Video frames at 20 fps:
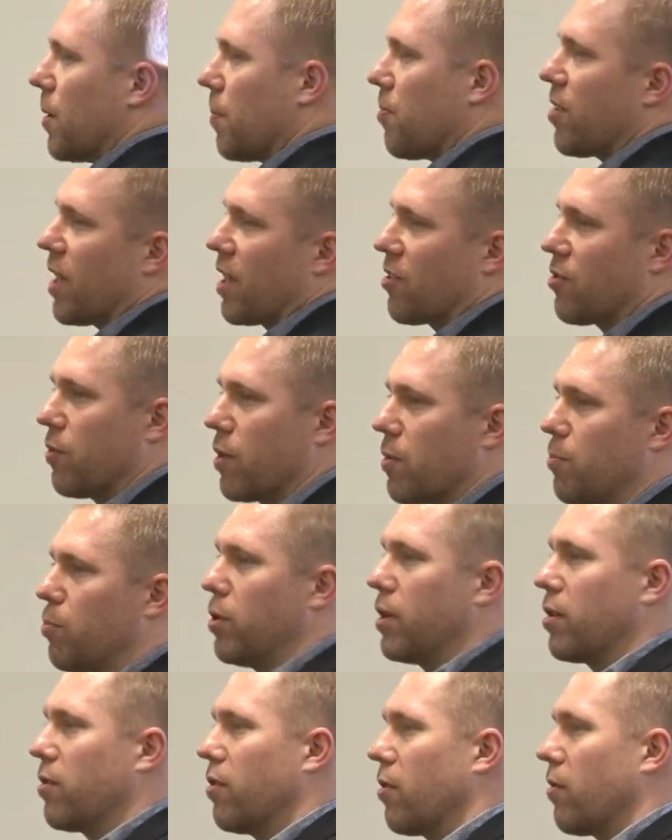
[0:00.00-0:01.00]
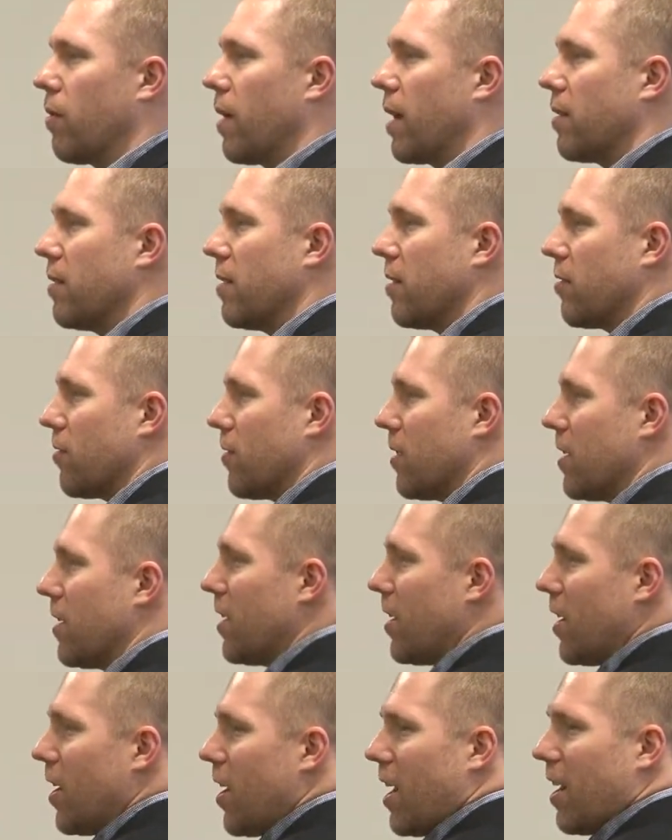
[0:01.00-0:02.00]
obsession with political correctness. Right?
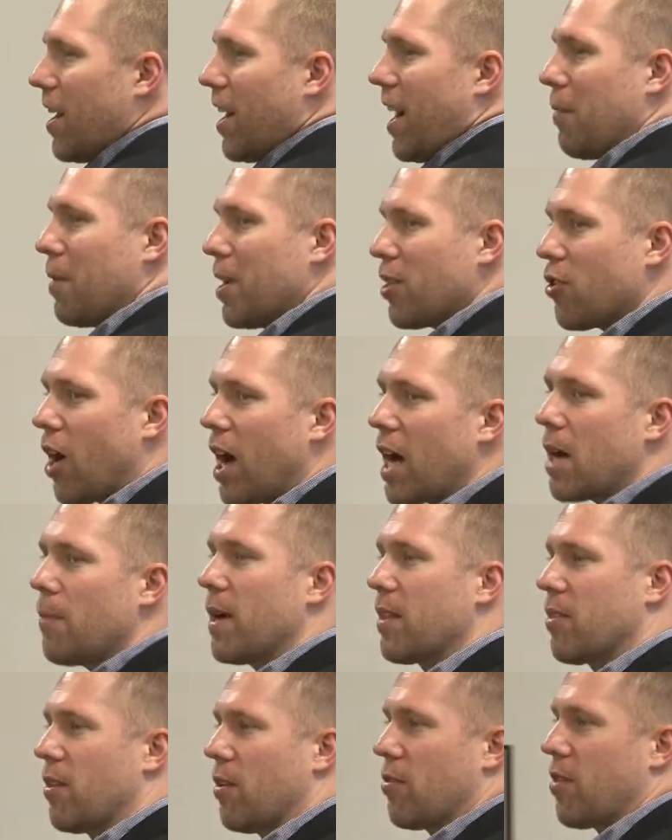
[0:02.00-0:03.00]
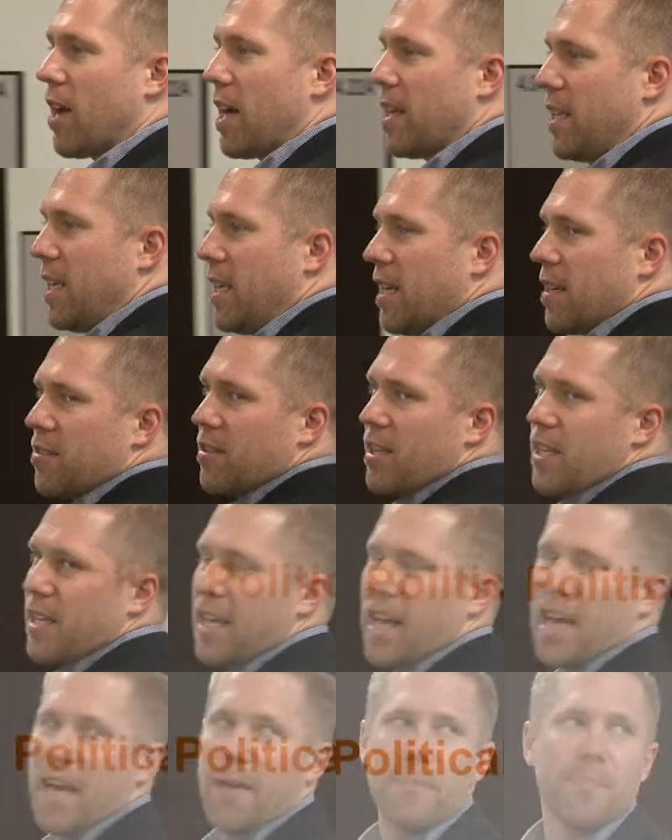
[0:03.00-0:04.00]
I want to talk about those ideas
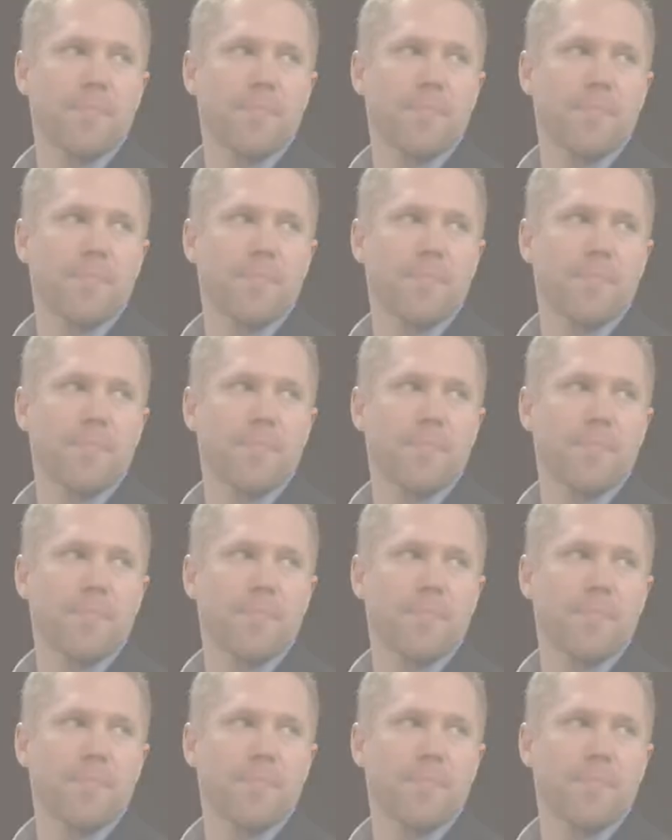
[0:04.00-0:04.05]
today.